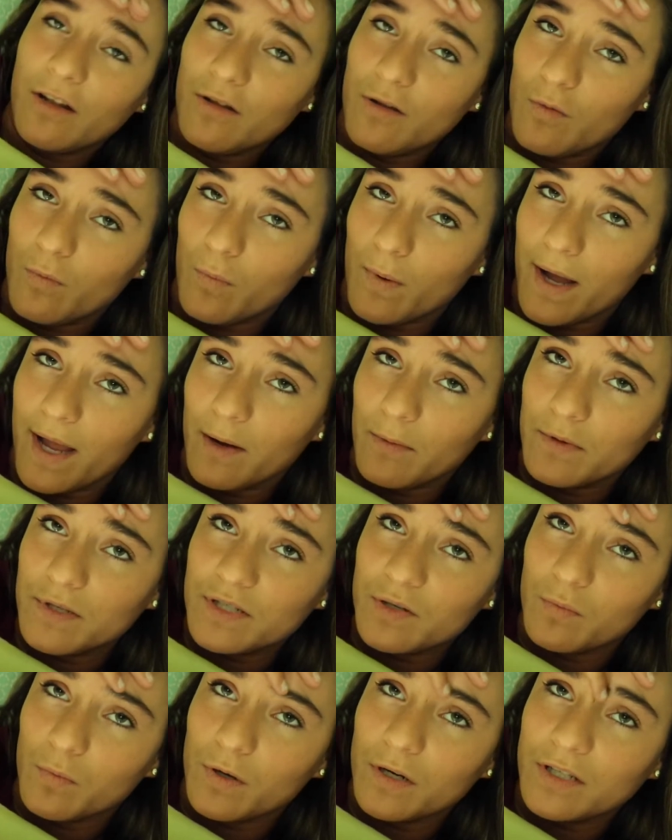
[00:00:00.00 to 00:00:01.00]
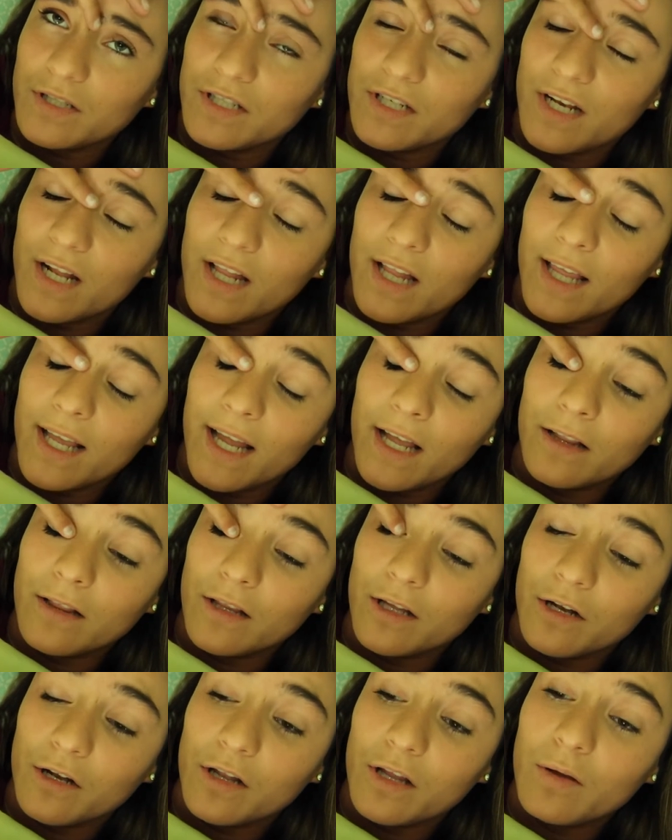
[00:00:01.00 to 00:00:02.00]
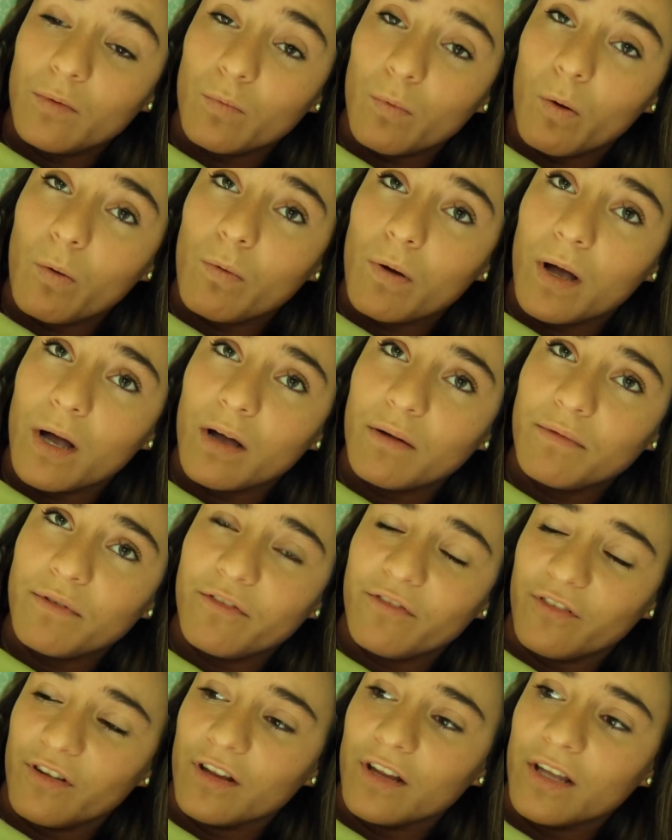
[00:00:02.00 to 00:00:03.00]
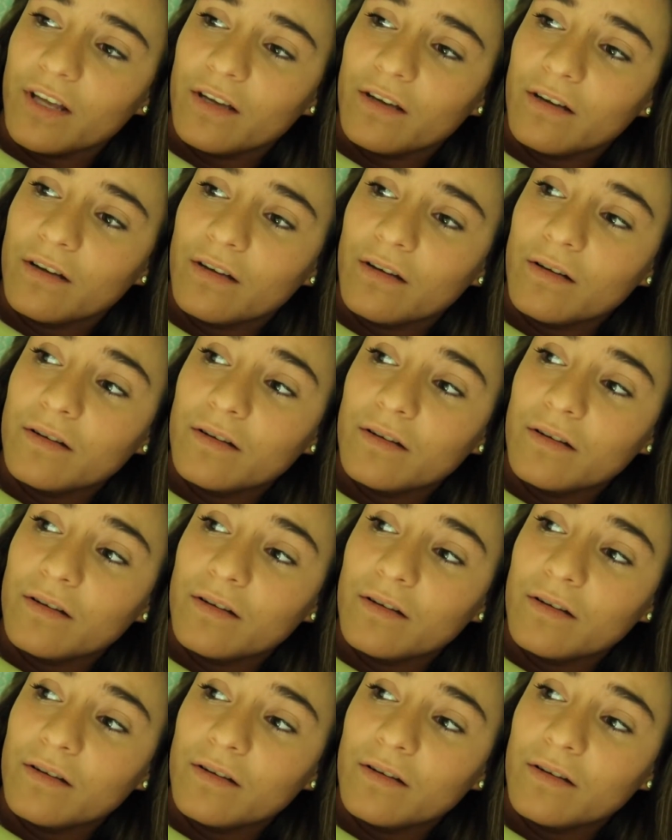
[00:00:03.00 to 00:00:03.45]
I don't know why I went to work today. Like, I literally woke up feeling